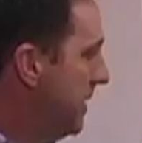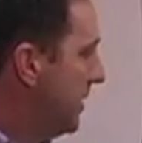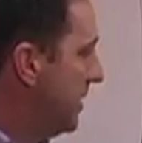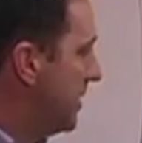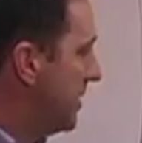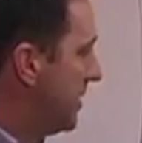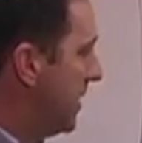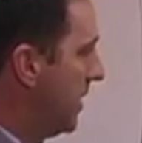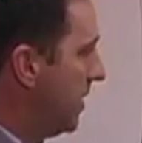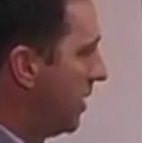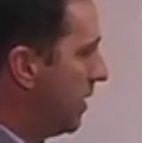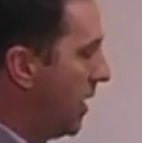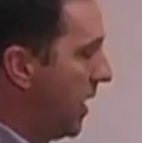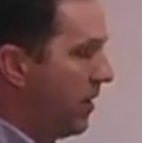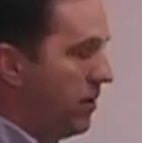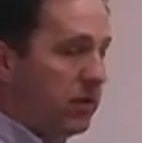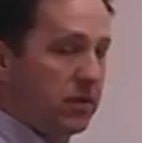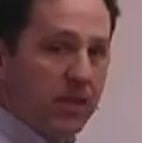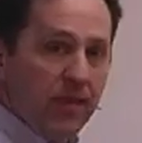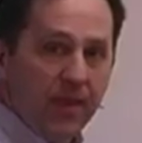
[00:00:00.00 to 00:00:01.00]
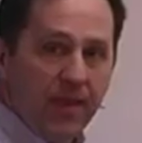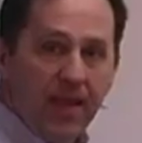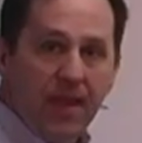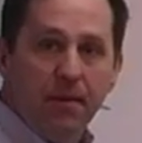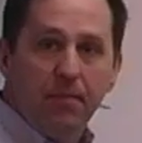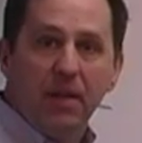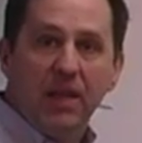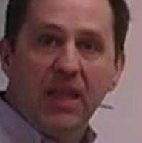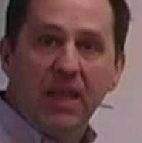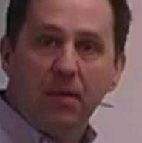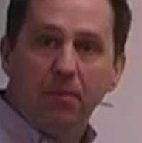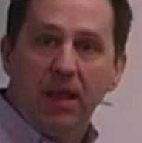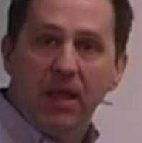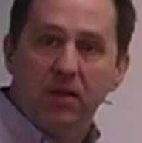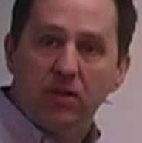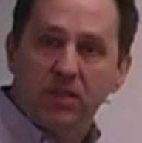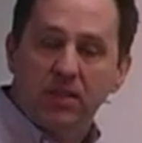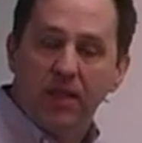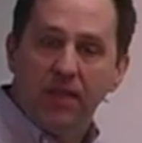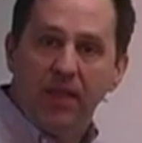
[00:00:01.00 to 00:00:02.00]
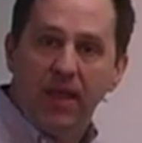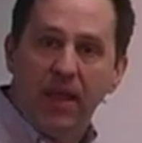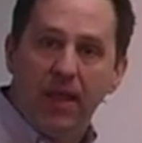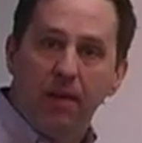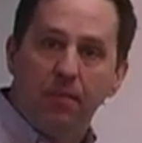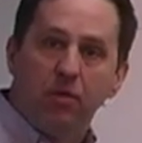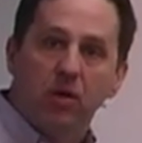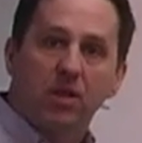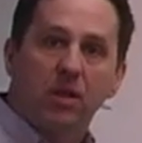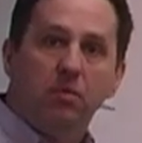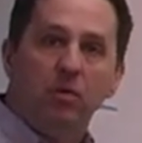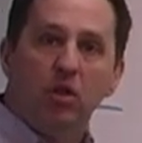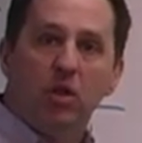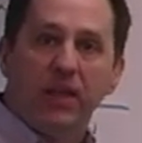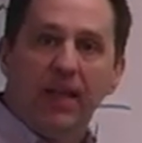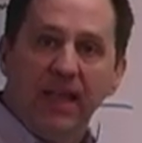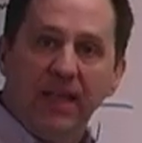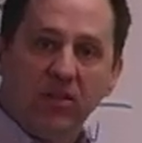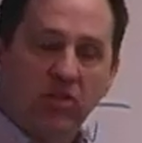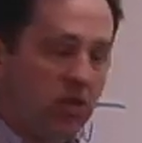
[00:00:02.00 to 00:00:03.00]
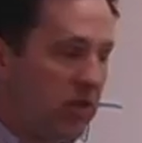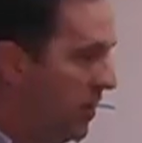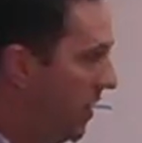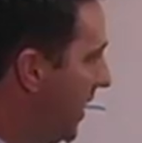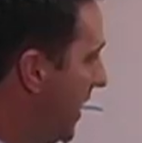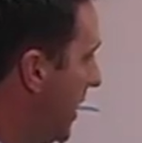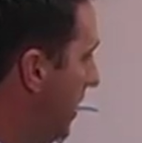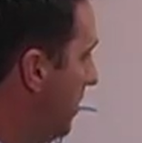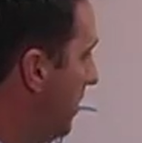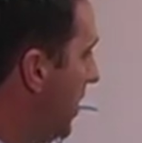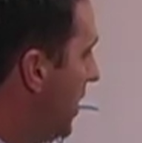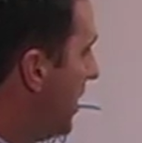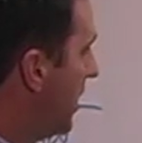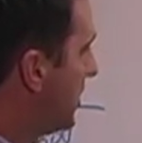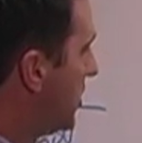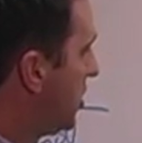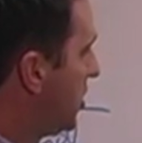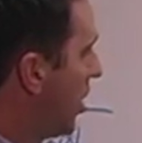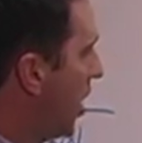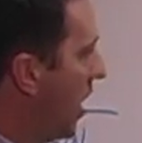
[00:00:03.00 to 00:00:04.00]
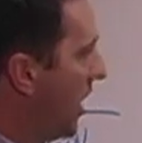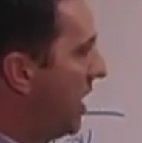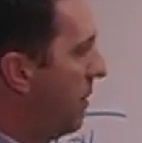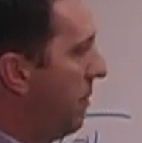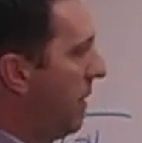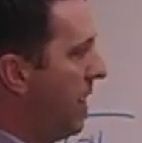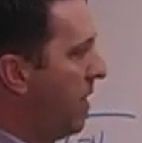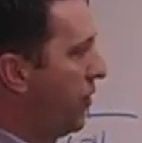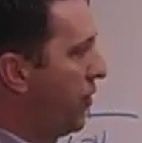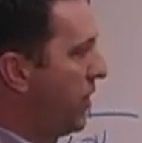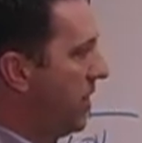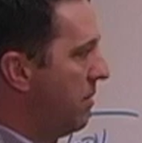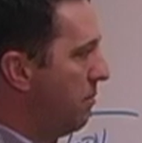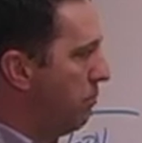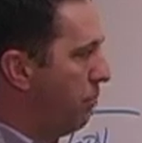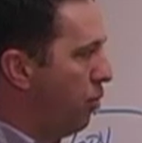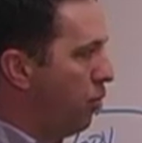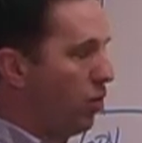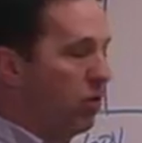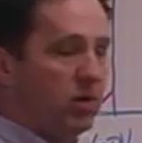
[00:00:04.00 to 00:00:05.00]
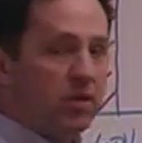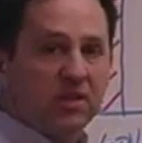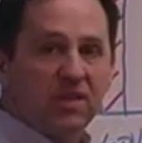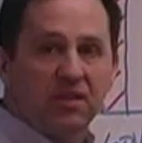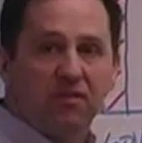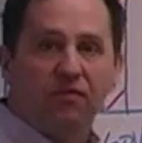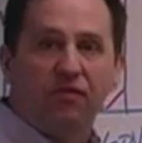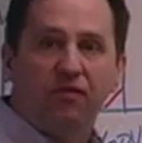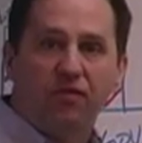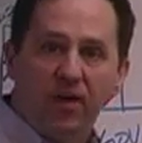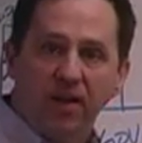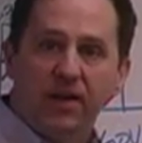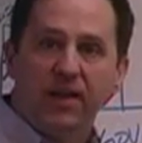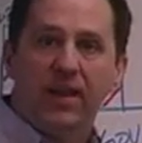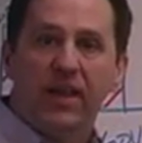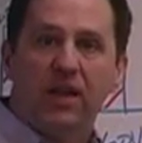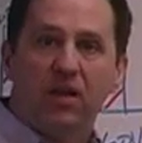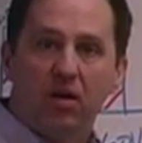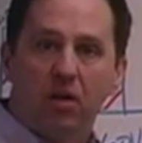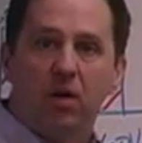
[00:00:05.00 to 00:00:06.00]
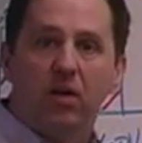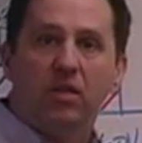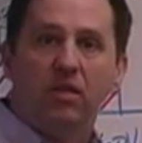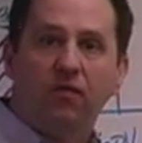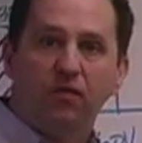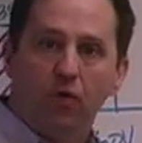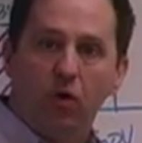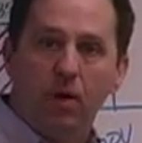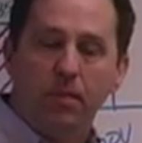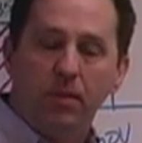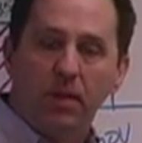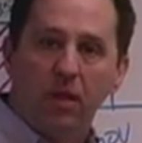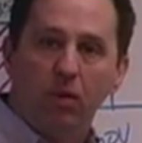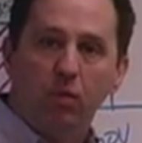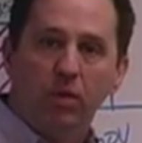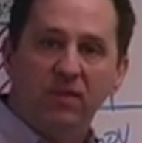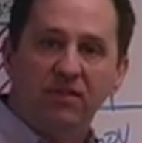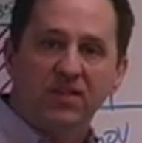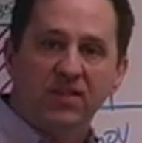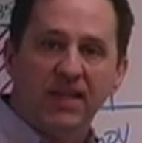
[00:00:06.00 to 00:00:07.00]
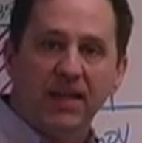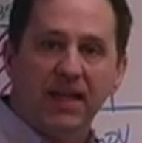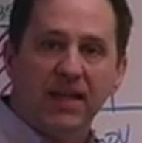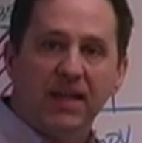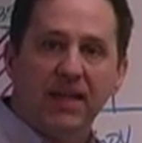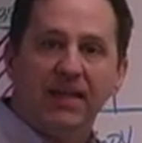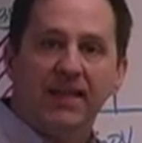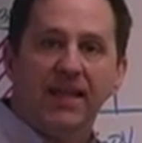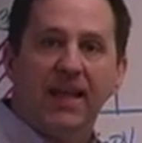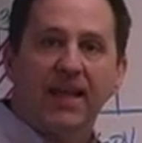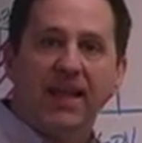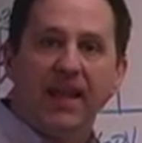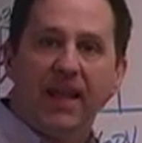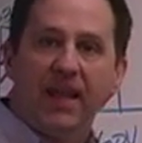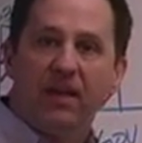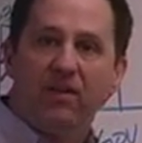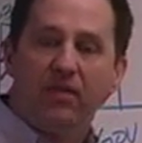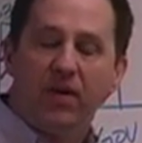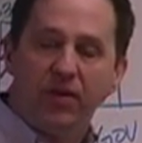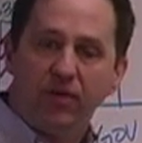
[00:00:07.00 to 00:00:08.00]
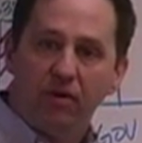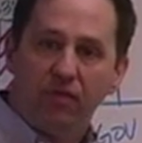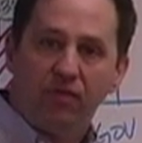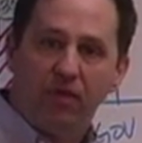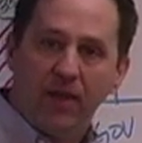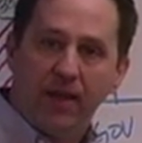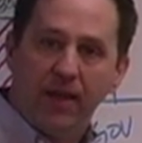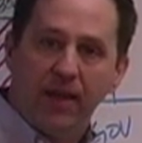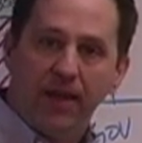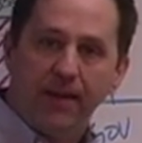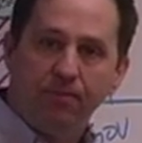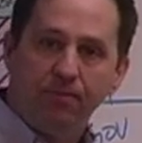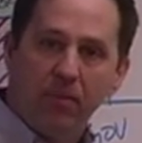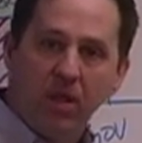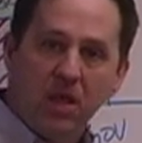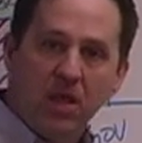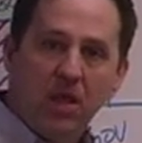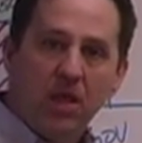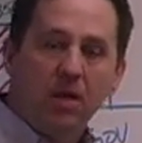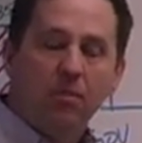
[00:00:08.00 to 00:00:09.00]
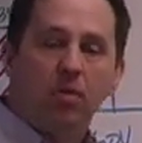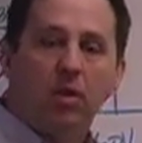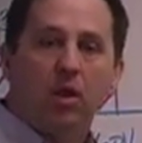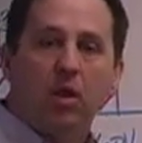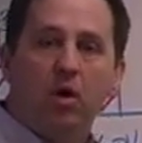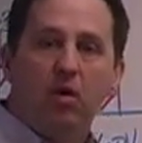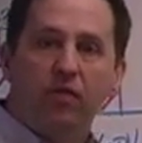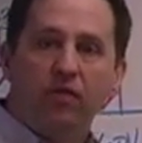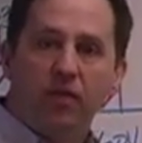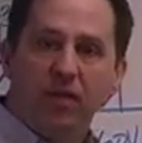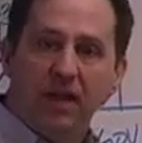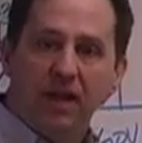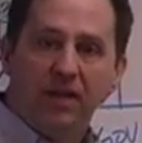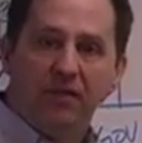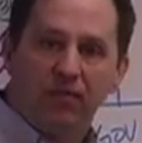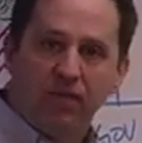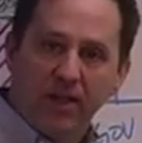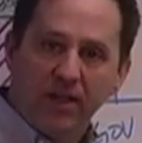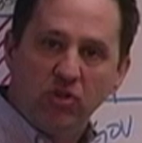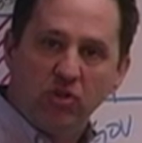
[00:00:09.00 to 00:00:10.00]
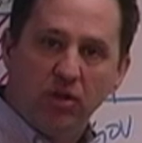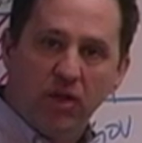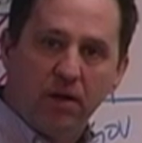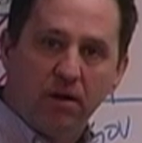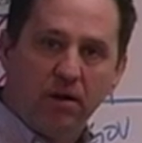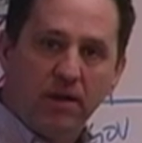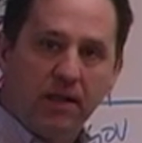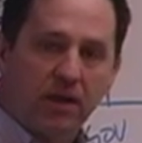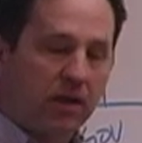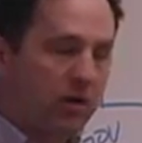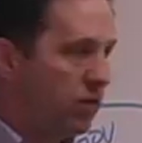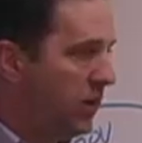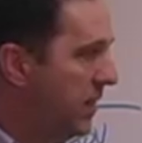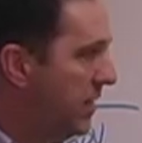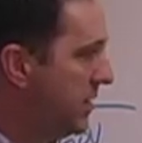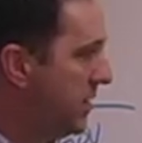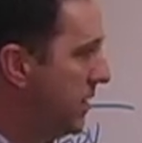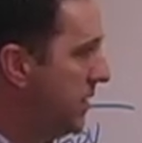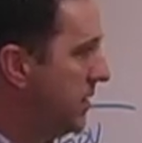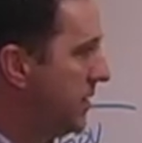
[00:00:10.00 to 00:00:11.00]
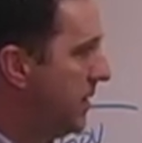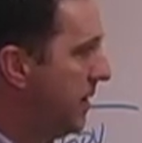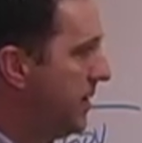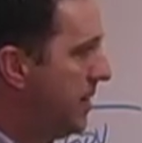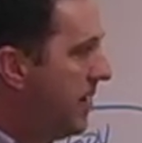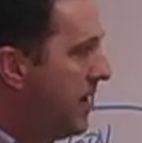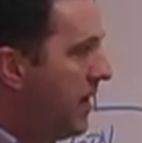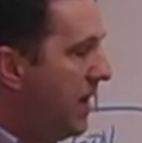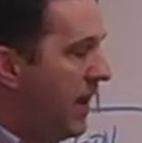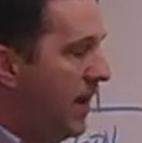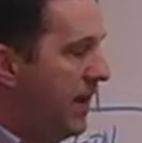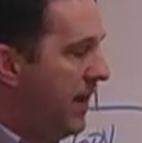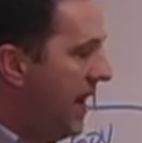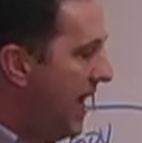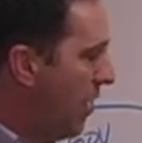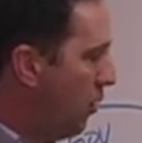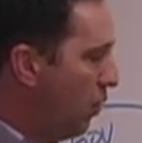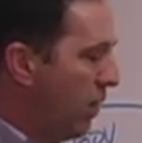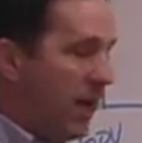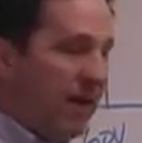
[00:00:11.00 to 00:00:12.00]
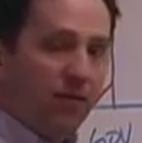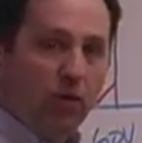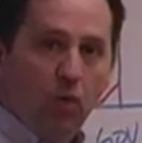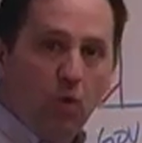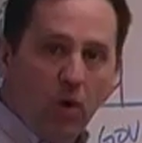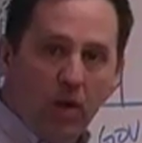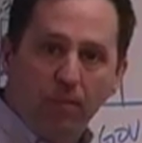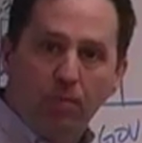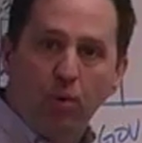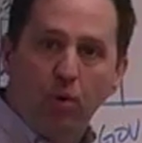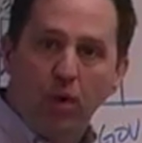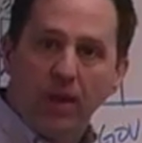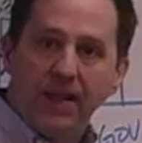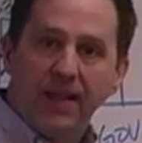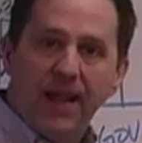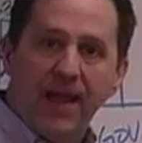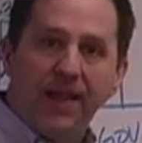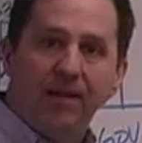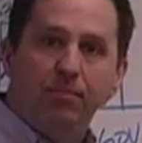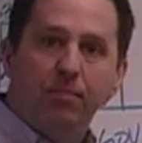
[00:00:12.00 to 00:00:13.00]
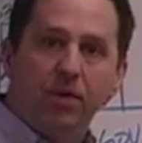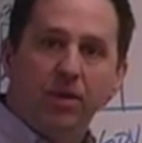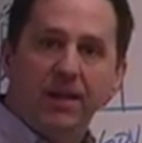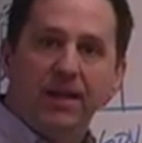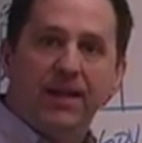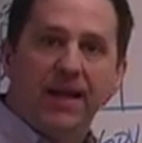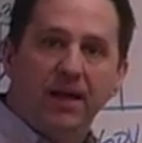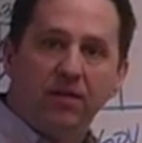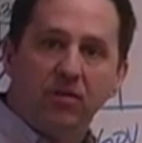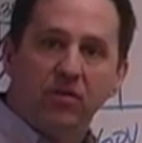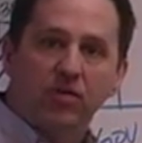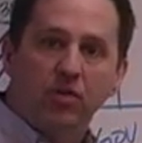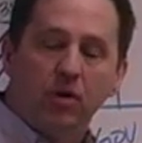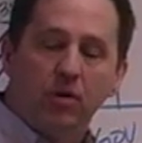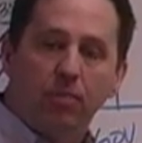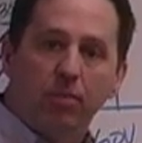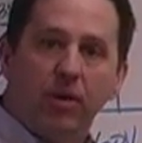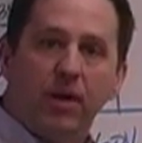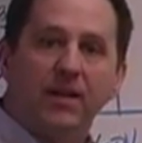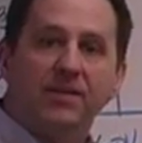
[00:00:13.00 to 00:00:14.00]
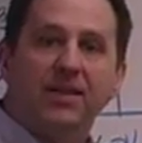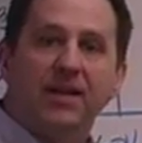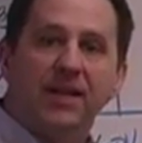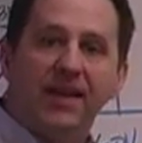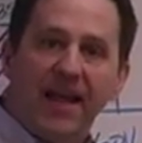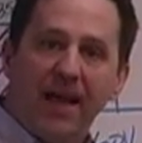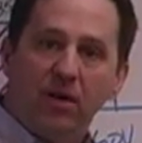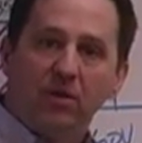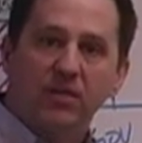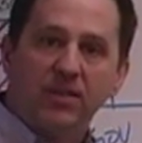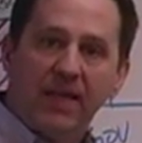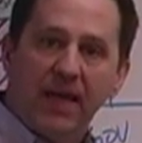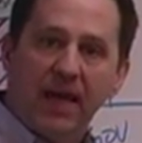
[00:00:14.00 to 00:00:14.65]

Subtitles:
to send a letter to them, an email to them, or communication to them to talk about the importance of funding on the formula. We've seen a decade of underfunding, below inflationary increases, and now we have a $1.9 billion surplus, and now's the